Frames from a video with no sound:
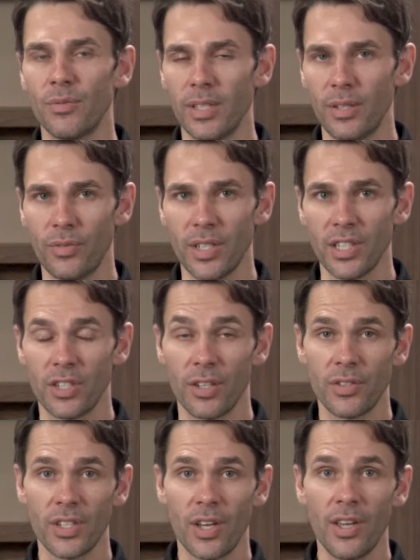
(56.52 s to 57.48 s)
and really finished
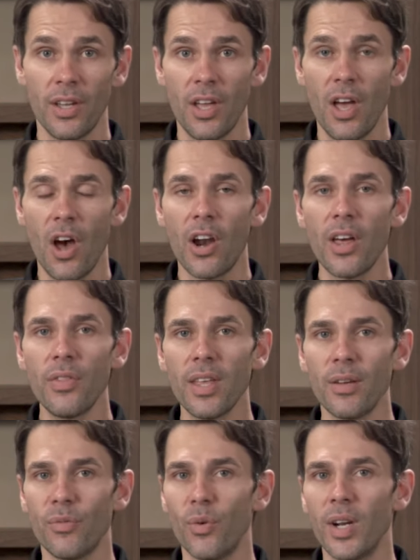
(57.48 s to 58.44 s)
off. So I don't
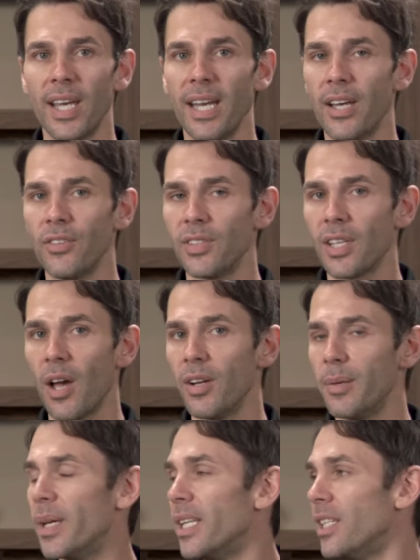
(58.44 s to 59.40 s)
think 1,400 is
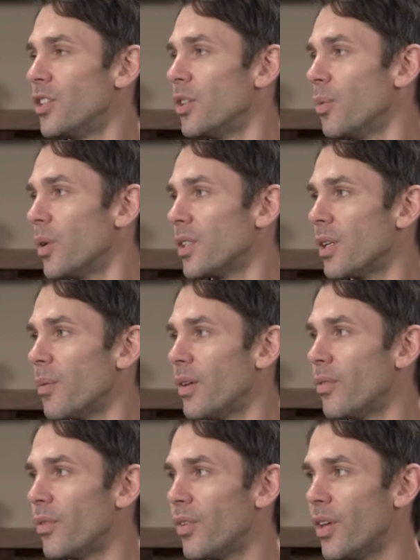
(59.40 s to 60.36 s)
going to be an issue
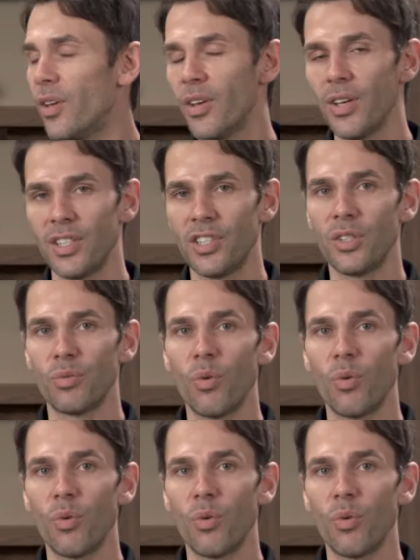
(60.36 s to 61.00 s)
whatsoever for her. And she's